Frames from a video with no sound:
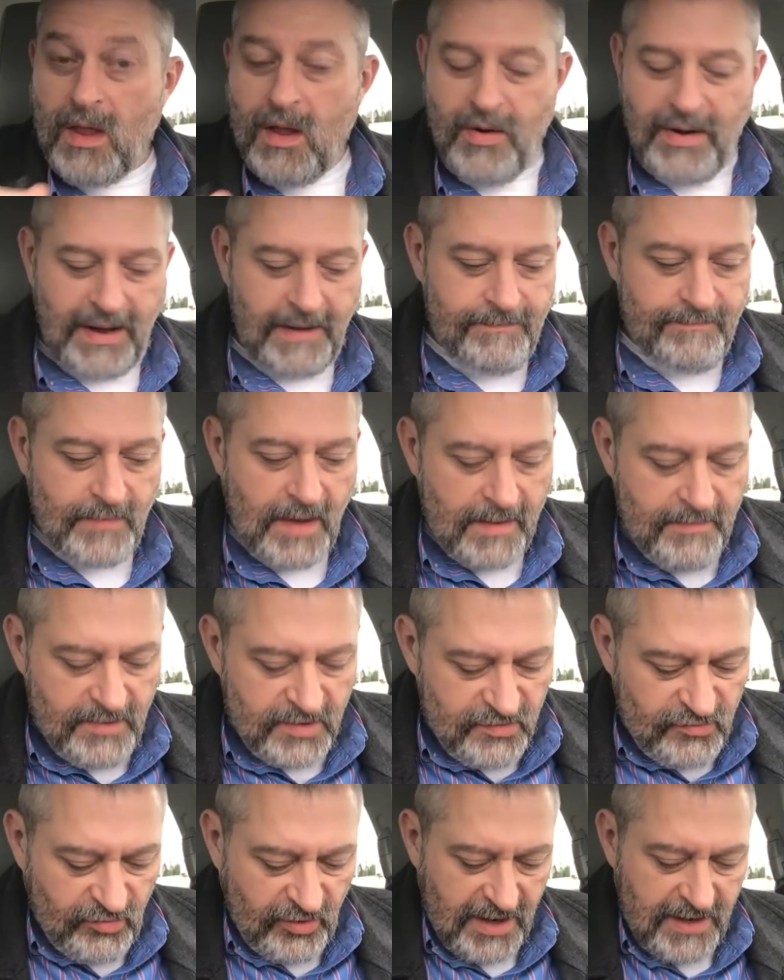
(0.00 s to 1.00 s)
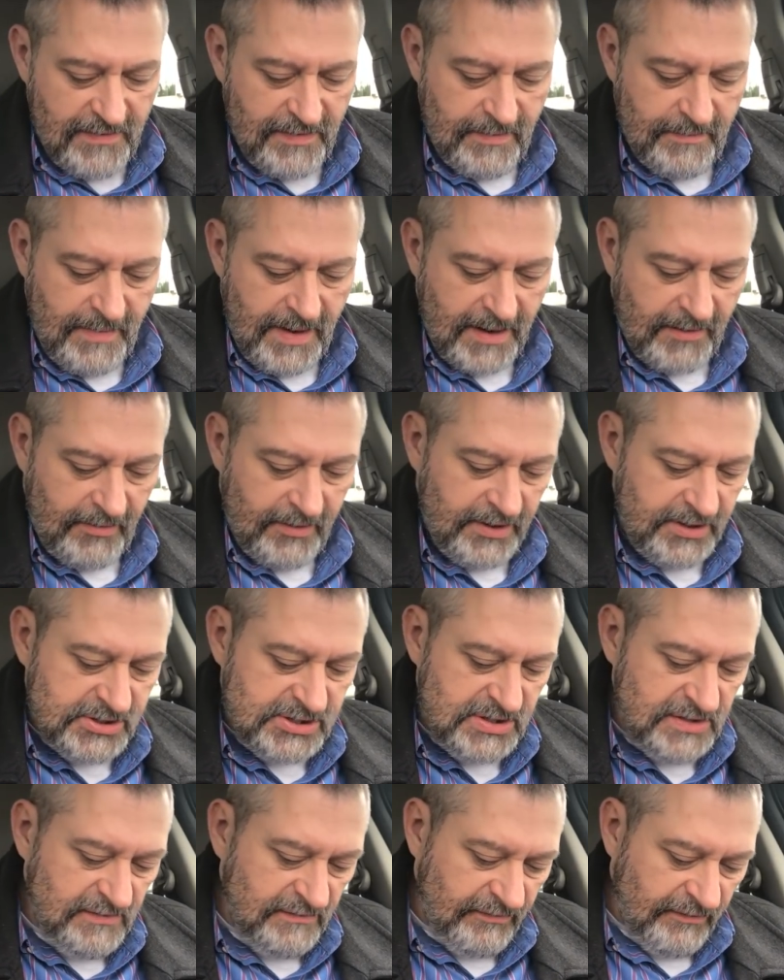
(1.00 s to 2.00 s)
Okay, I'm going to try the macaroni and
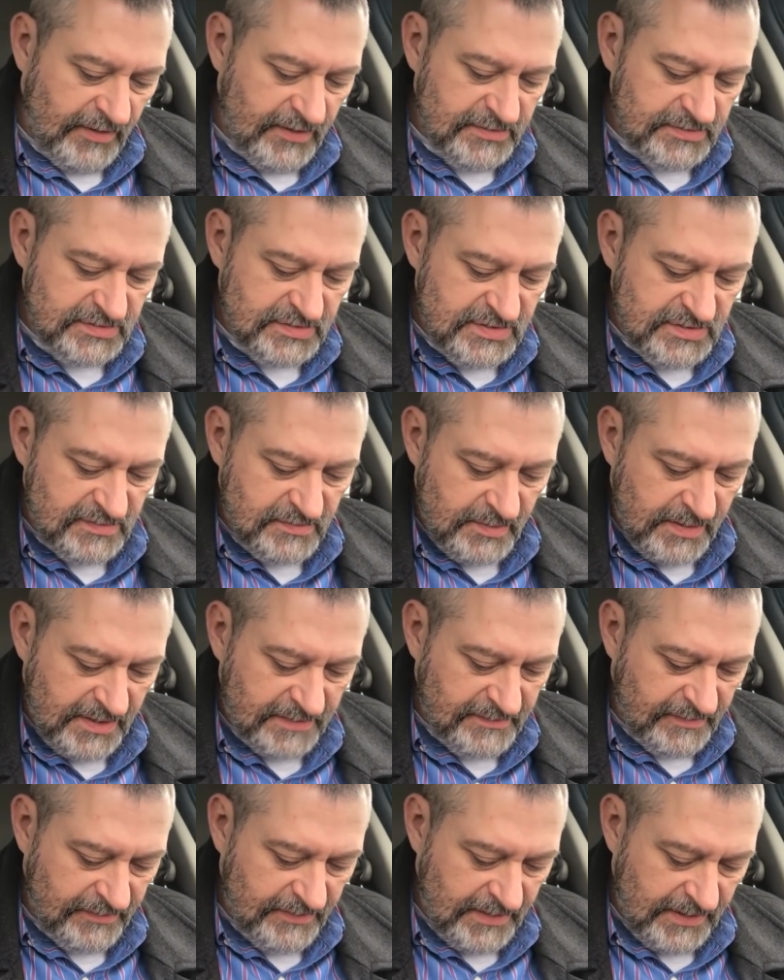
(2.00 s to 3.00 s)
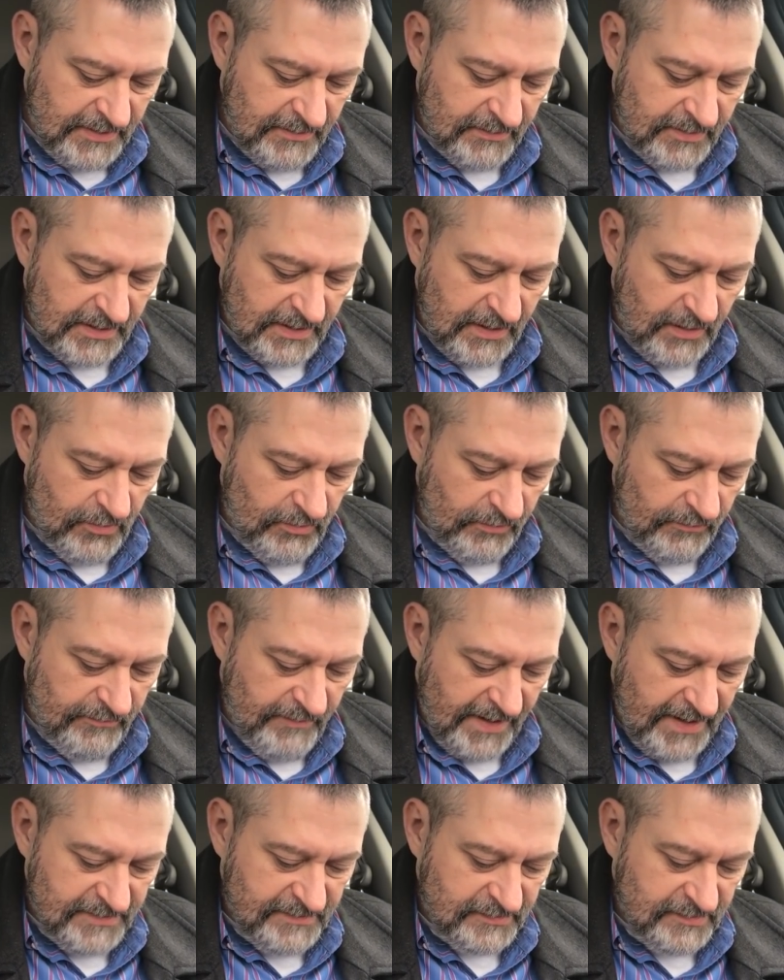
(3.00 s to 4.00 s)
cheese first just because I think it'll get cold
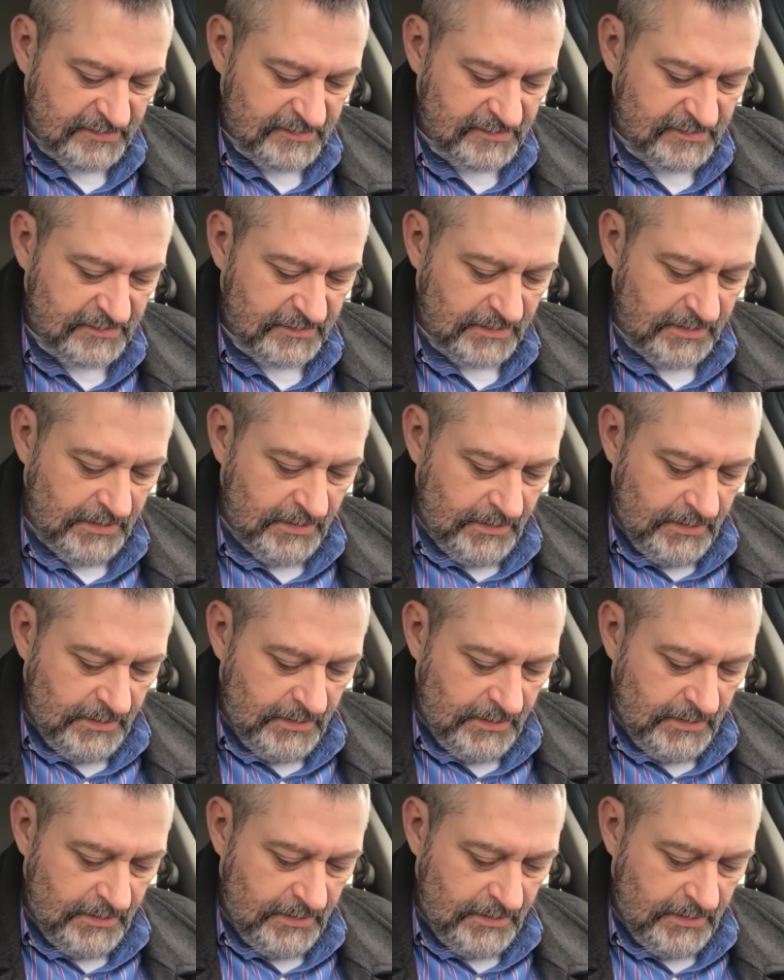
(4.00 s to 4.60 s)
fastest.